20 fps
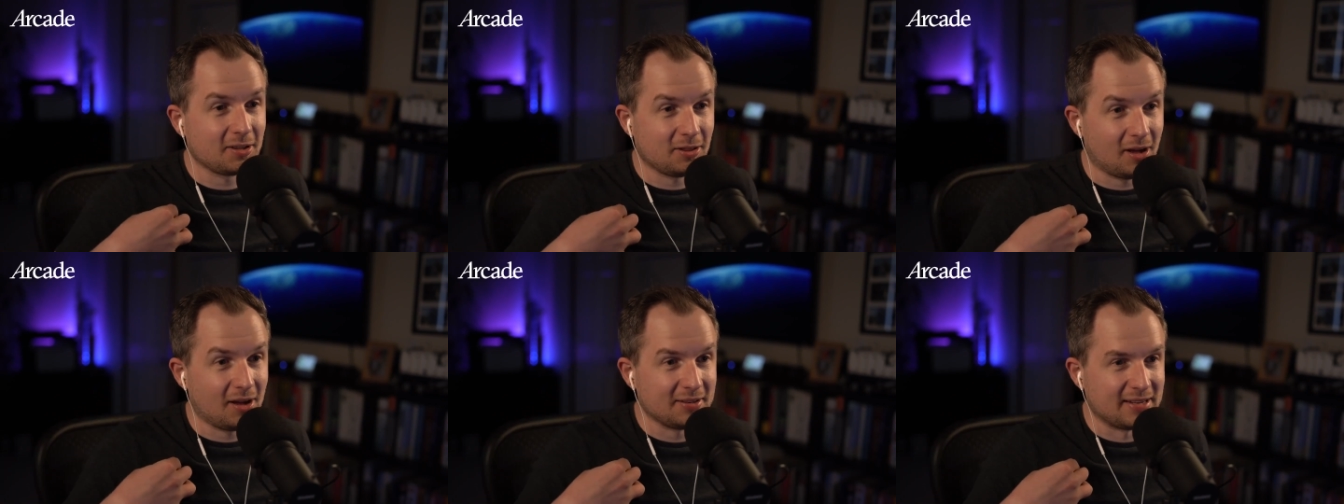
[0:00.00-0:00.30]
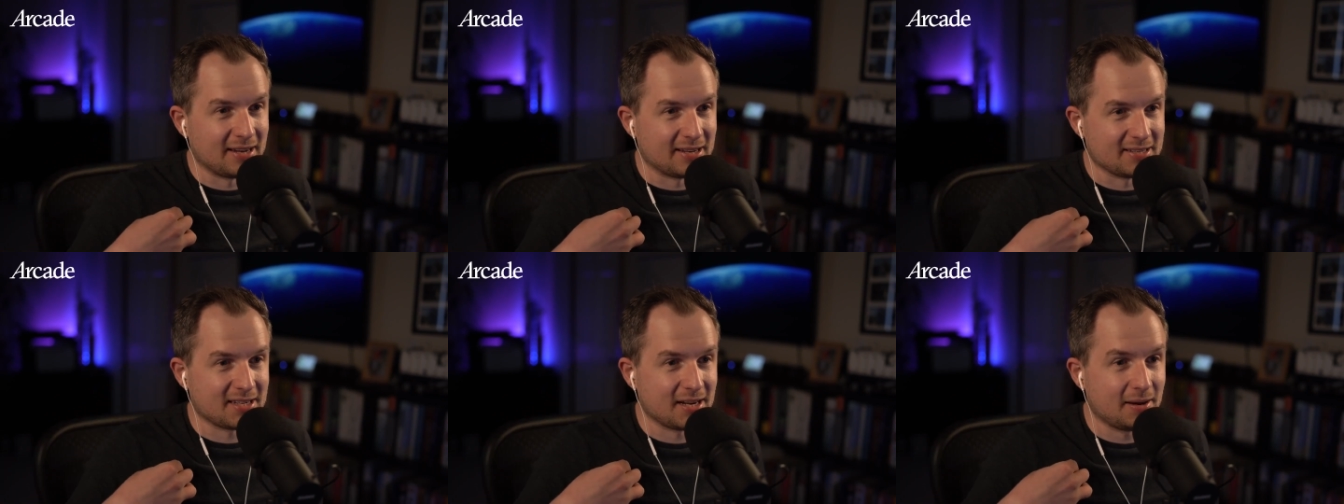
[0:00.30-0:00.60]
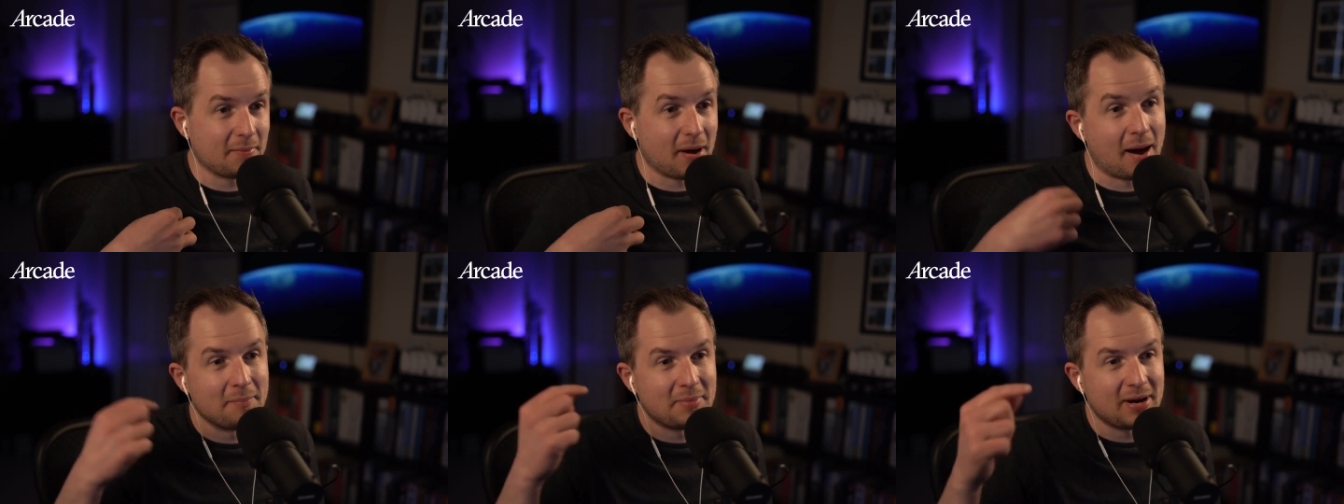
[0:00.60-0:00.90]
Claude
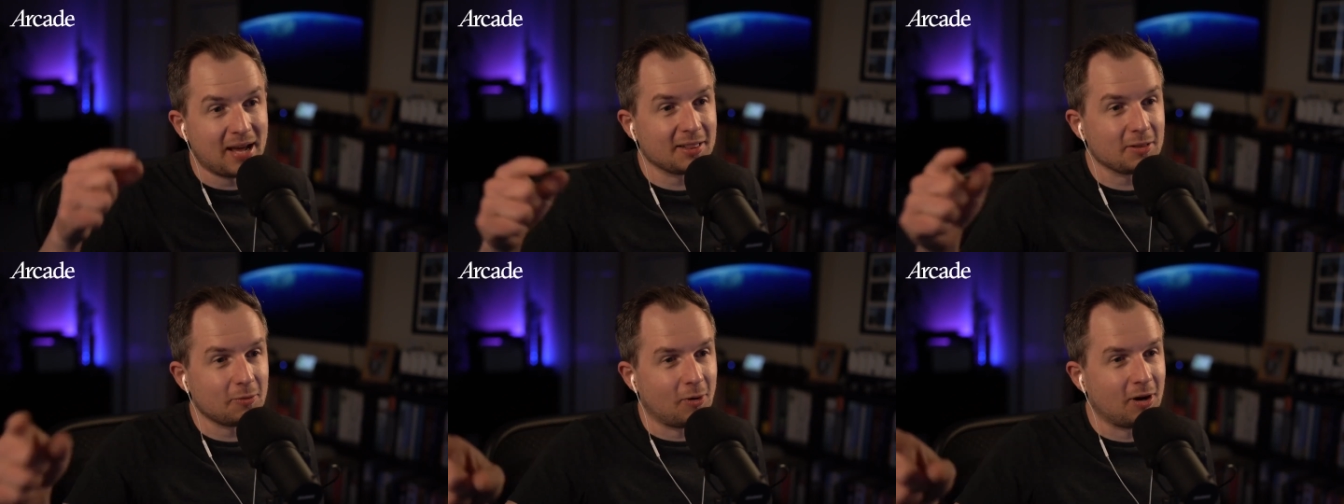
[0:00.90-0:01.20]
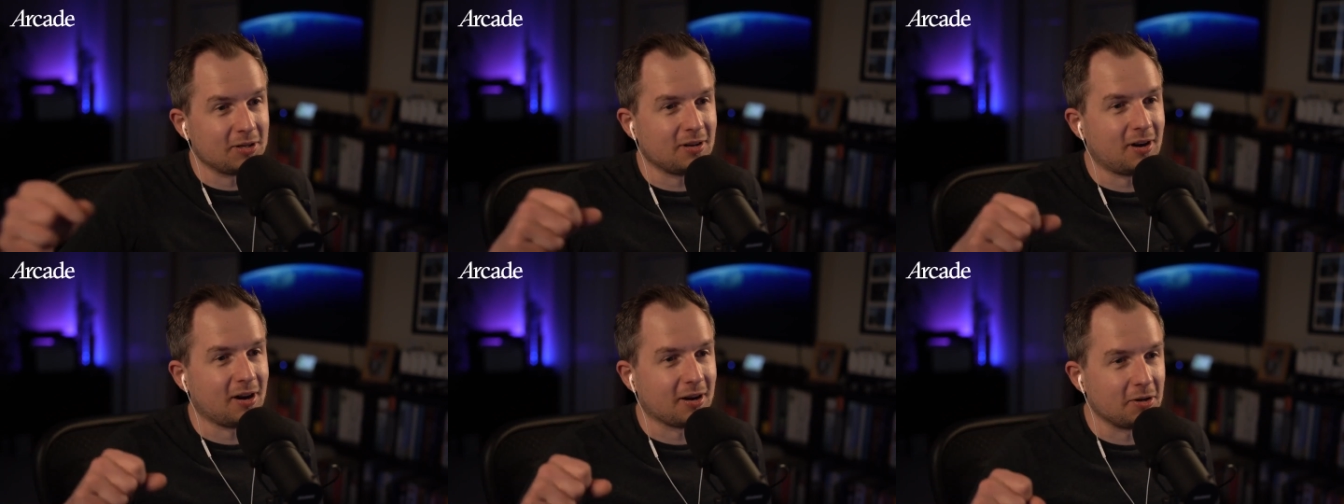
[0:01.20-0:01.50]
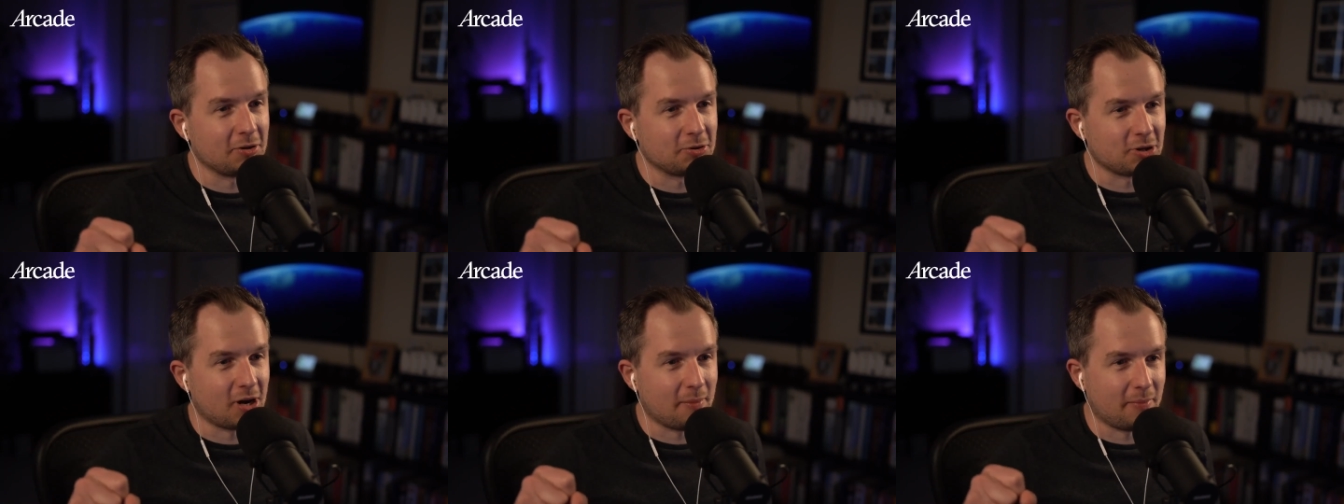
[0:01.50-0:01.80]
Desktop. I'm not the one
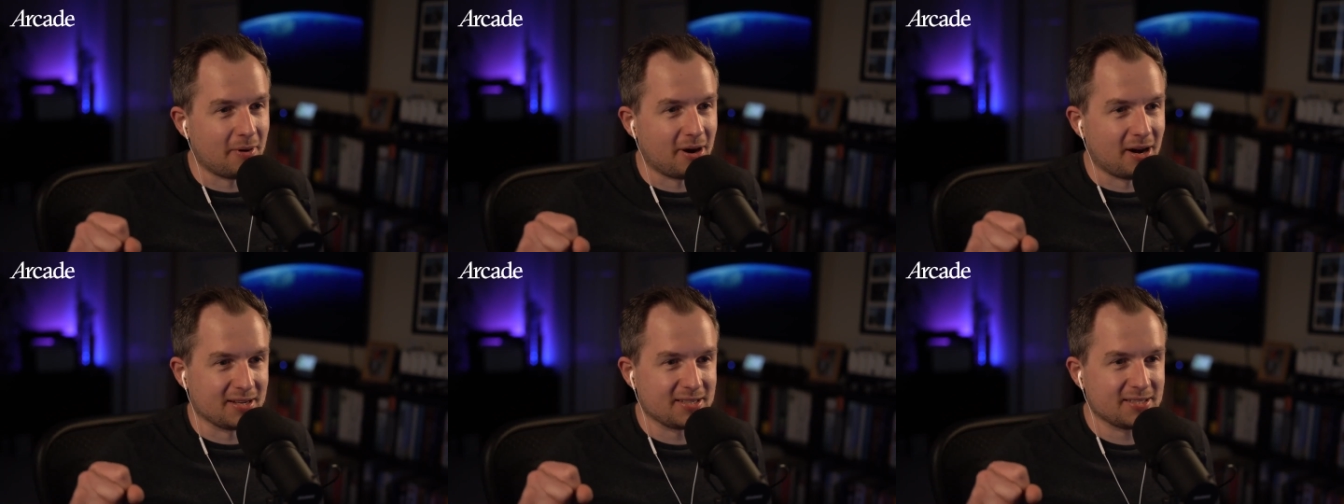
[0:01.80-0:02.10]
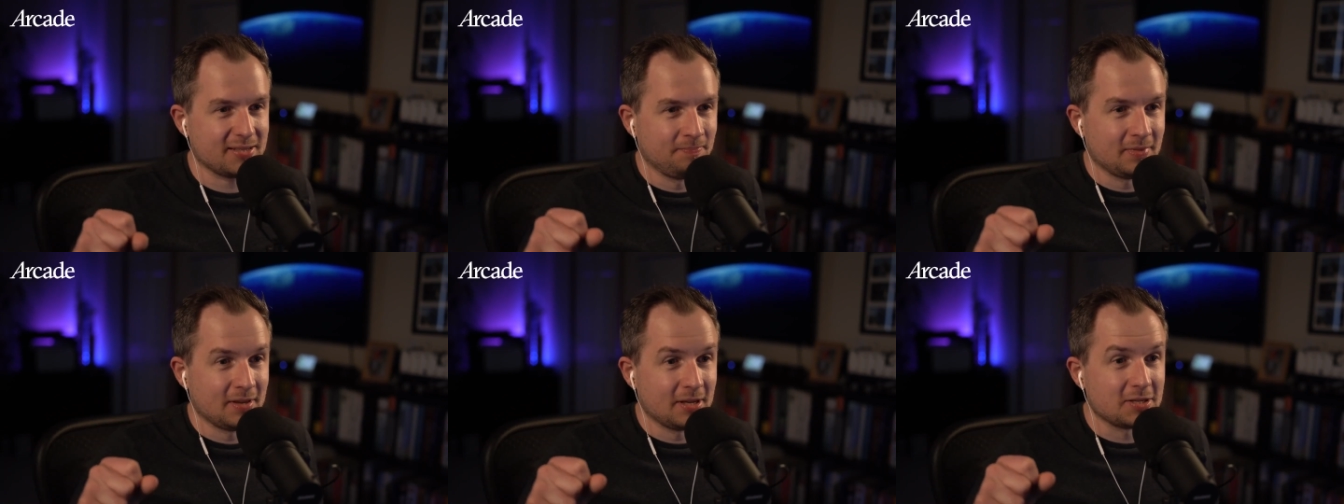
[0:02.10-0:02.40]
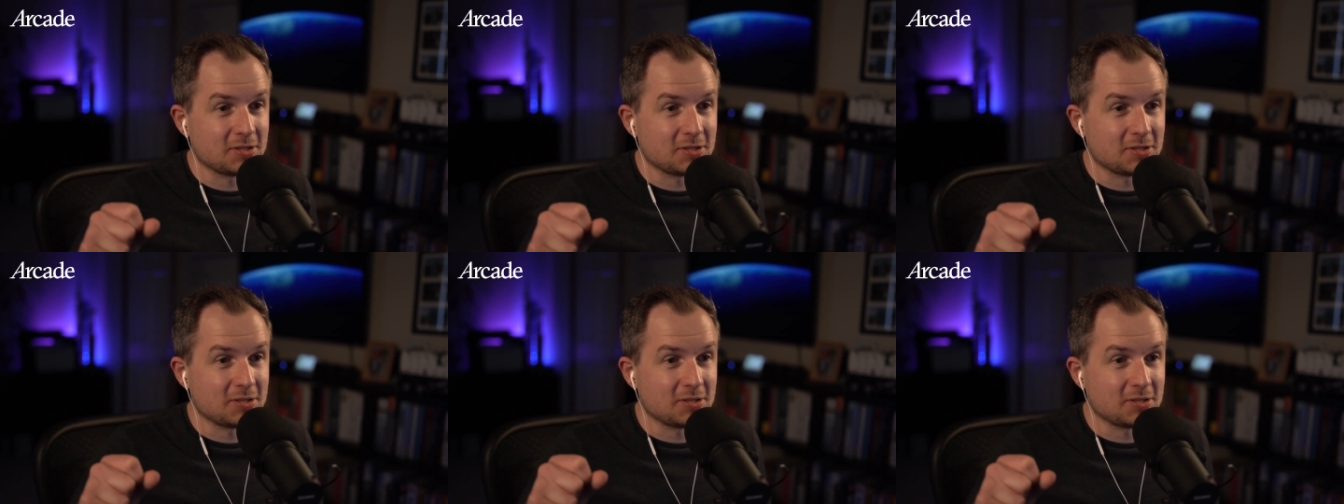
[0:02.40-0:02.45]
talking to Dropbox.